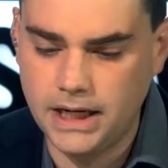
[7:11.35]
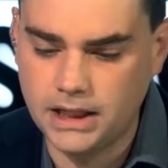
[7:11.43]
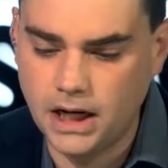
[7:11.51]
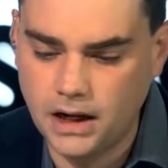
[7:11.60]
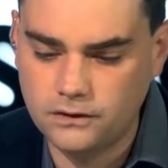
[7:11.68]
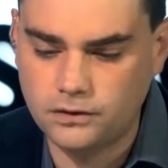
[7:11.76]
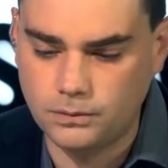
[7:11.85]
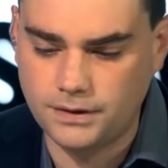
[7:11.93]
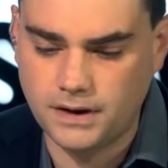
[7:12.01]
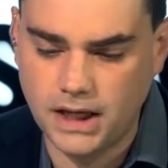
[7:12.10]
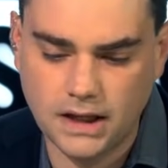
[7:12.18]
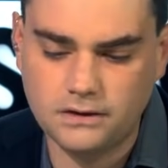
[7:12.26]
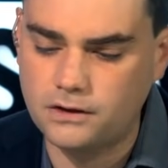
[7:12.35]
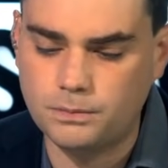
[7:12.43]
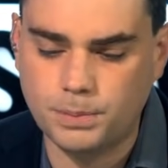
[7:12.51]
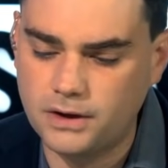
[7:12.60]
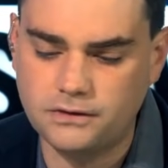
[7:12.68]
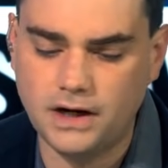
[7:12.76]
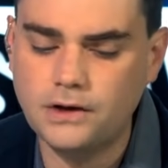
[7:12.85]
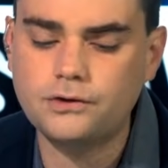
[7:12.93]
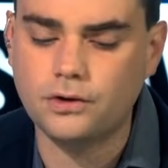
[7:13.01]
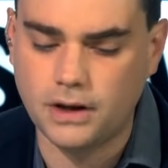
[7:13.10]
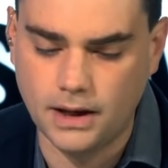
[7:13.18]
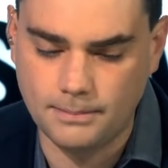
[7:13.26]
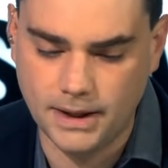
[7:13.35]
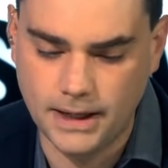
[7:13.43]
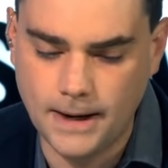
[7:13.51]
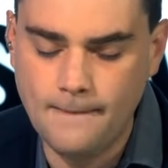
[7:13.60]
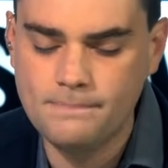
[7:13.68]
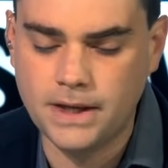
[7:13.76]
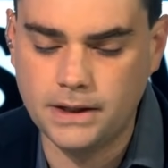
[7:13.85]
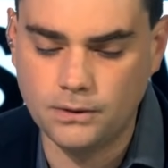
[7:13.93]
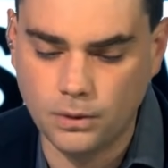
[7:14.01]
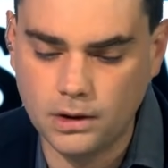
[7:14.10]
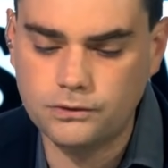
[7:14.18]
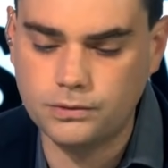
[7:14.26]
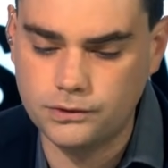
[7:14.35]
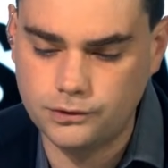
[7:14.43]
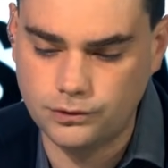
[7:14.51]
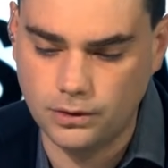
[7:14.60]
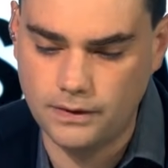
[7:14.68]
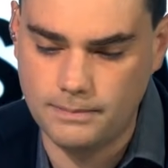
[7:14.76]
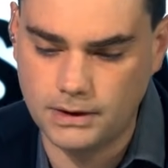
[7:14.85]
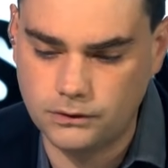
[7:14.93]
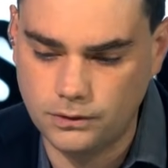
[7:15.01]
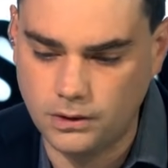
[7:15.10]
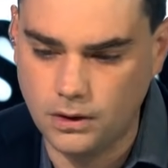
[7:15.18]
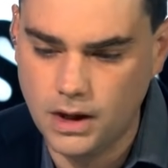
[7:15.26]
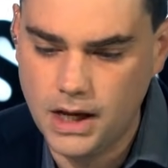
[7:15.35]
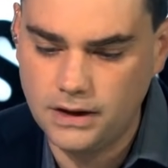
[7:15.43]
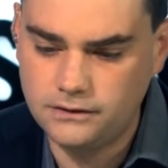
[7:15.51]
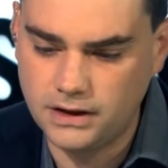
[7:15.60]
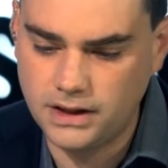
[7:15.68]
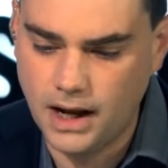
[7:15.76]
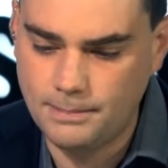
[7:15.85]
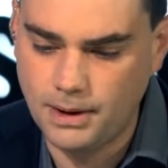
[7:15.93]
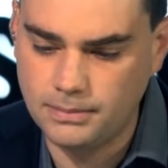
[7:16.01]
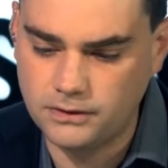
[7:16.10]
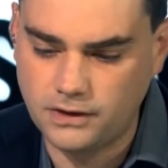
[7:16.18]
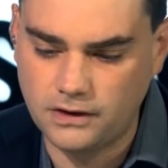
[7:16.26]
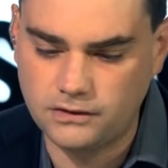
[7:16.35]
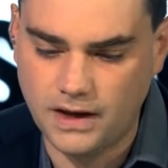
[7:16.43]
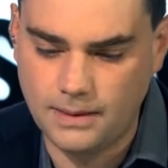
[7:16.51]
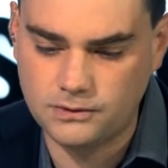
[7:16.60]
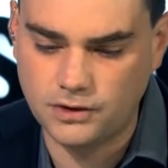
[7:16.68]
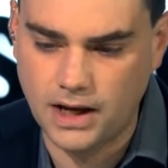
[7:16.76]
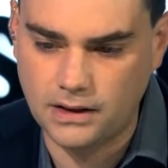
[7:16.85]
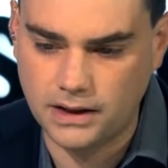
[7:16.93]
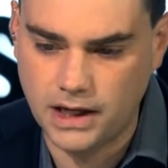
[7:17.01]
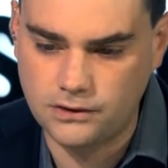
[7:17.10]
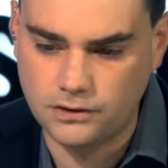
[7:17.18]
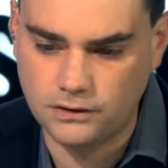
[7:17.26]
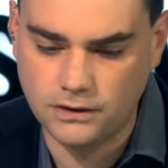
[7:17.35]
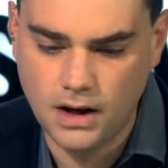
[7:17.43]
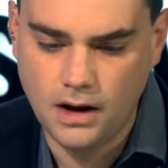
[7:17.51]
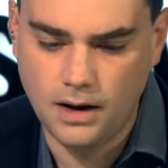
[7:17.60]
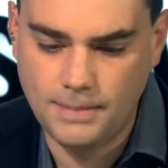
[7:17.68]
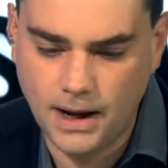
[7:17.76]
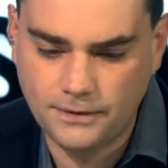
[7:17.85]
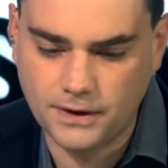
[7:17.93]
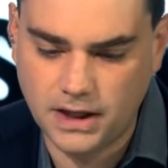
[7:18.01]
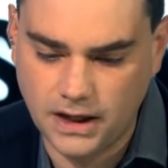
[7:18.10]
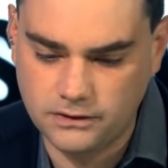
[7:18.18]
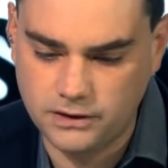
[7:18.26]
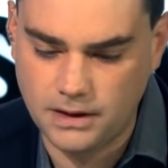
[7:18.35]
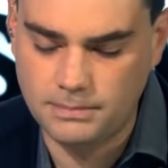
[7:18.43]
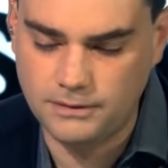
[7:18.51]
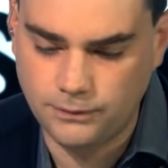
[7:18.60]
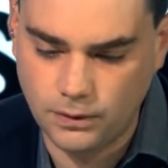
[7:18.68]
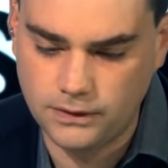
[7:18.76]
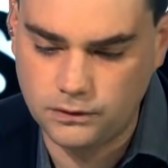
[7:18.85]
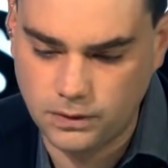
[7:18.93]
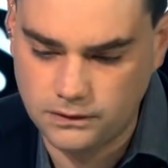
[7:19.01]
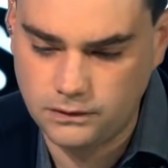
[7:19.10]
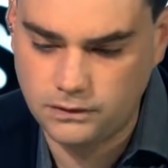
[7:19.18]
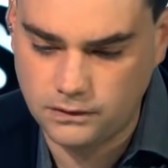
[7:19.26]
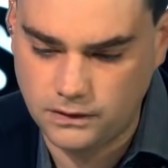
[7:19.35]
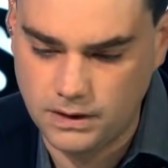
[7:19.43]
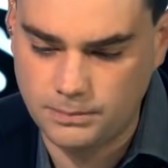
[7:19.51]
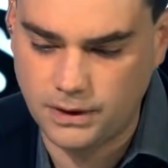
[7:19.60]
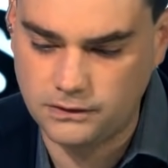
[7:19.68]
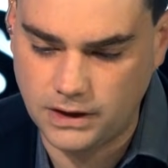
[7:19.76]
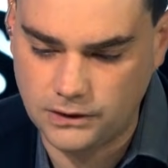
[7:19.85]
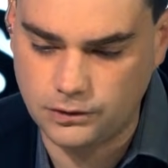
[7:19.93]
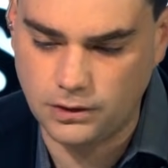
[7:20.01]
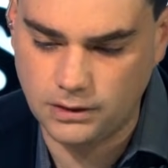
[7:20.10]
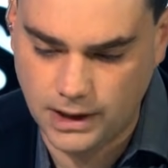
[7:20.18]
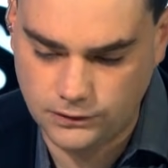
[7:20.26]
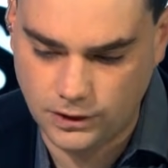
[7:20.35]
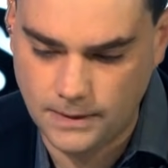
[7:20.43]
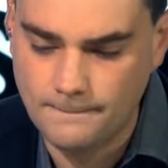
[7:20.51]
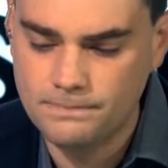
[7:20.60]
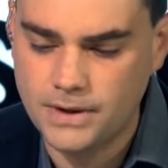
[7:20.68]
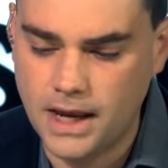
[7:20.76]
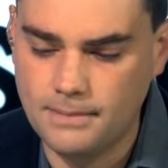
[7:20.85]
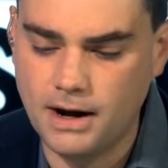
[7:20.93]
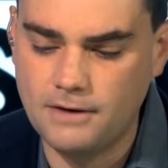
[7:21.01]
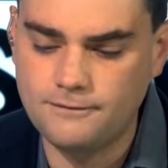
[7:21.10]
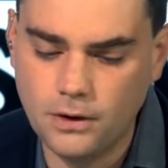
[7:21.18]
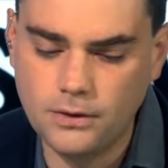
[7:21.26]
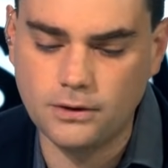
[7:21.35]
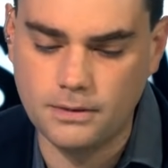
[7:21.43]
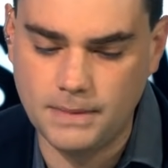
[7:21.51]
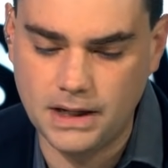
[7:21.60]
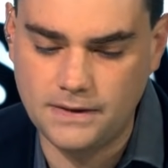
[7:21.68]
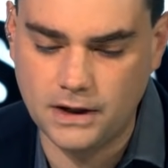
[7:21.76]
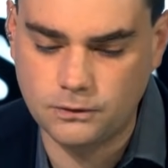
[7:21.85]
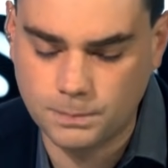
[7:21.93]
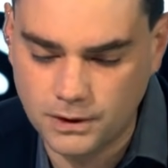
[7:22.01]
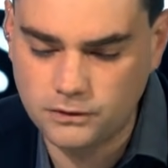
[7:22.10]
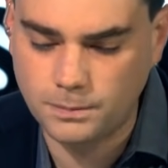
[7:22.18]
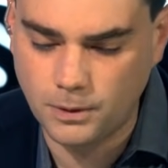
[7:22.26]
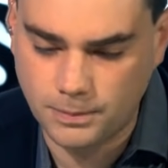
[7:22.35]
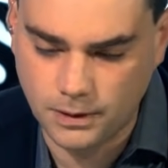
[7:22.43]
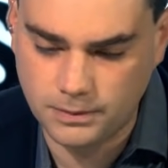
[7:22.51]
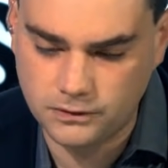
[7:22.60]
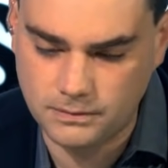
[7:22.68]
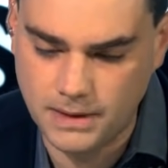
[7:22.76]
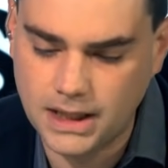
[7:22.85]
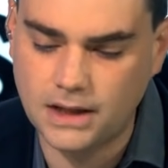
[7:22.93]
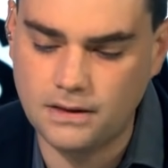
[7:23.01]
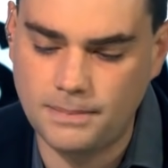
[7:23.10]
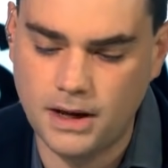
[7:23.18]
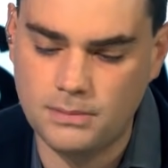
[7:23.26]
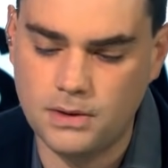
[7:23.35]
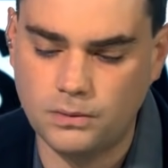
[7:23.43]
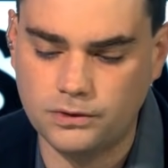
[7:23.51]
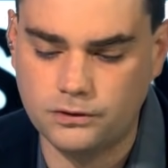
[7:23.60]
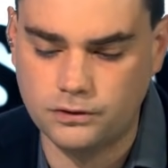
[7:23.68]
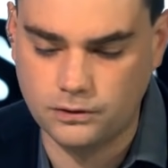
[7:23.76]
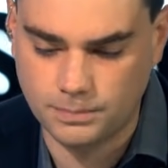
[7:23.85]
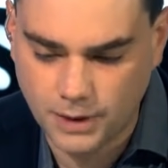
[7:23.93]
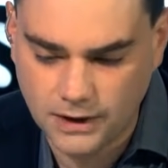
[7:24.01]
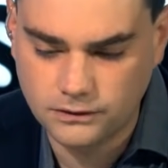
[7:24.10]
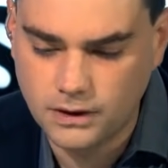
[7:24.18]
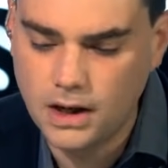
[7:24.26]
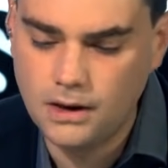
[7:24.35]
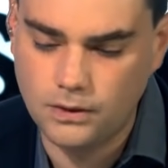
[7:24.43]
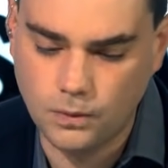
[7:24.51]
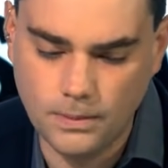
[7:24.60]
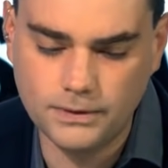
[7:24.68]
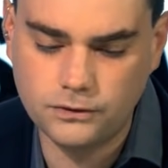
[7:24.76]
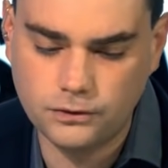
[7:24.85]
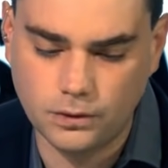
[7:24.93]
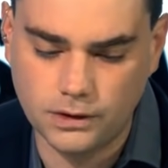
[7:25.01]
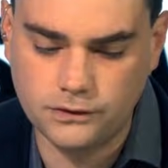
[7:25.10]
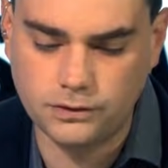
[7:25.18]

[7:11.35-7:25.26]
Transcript: in concert with a candidate's presidential campaign and in order to ensure that McDougal did not publicize damaging allegations about the candidate before the 2016 presidential election. AMI further admitted that its principal purpose in making the payment was to suppress the woman's story